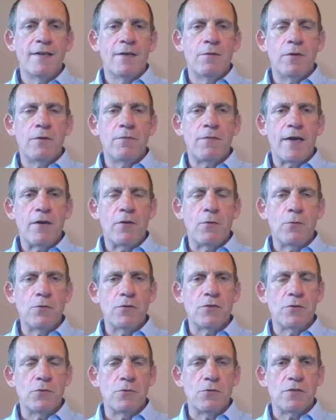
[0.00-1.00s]
we've had all
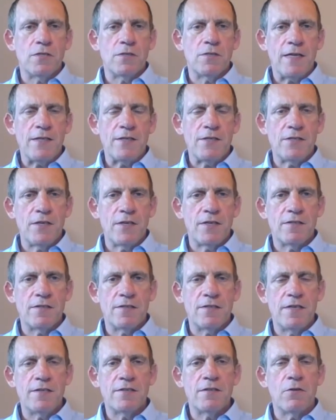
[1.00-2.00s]
sorts of
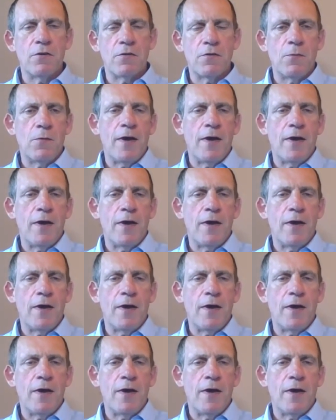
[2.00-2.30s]
uncertainties along the